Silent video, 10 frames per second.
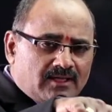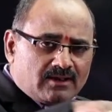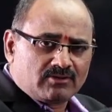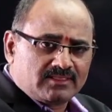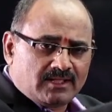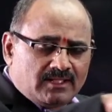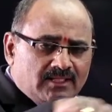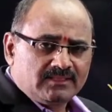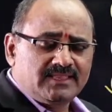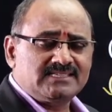around the
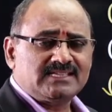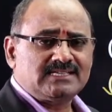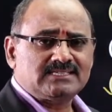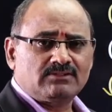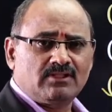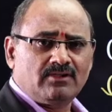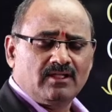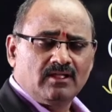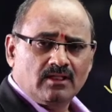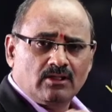three sides of the
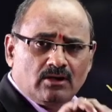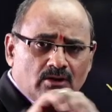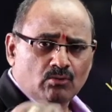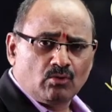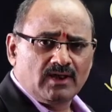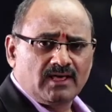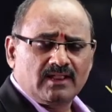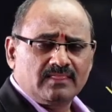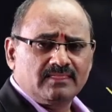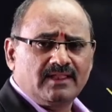
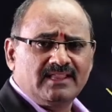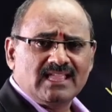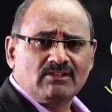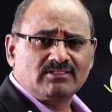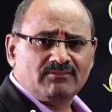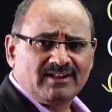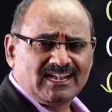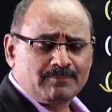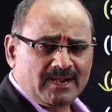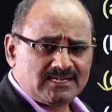cooler that is having the
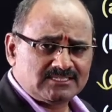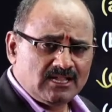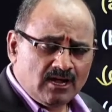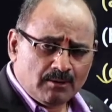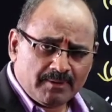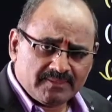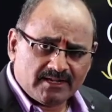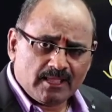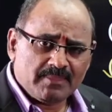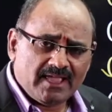wetted pads. By the
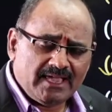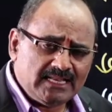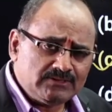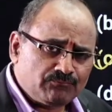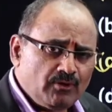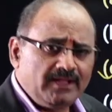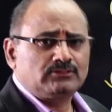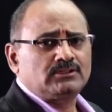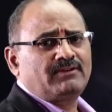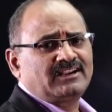time the air is flowing
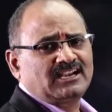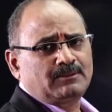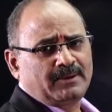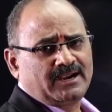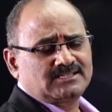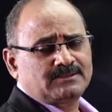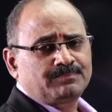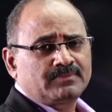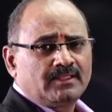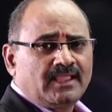through the wetted pads,
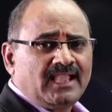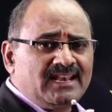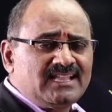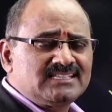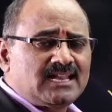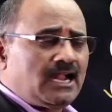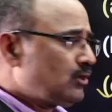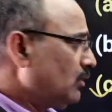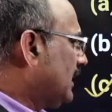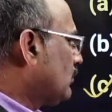air is
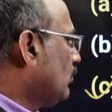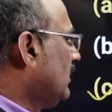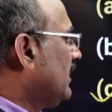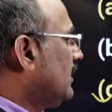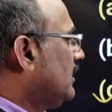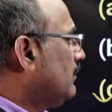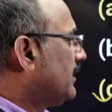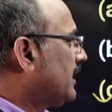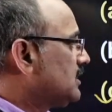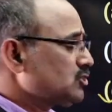not only cooling
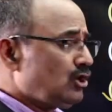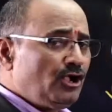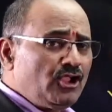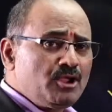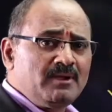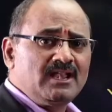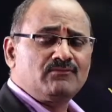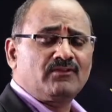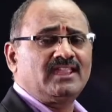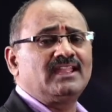but also
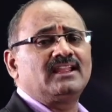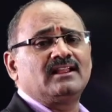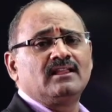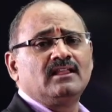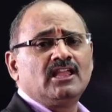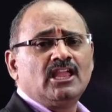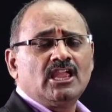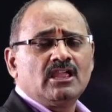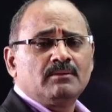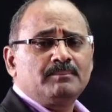humidifying.
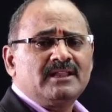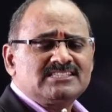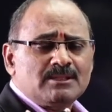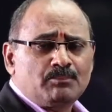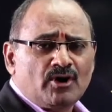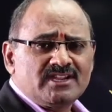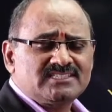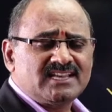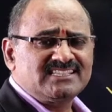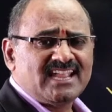Means some
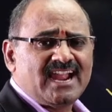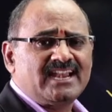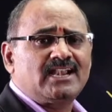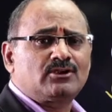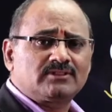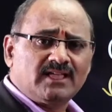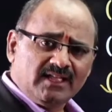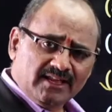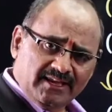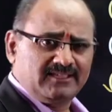moisture is added to the
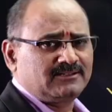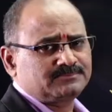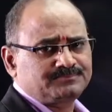air.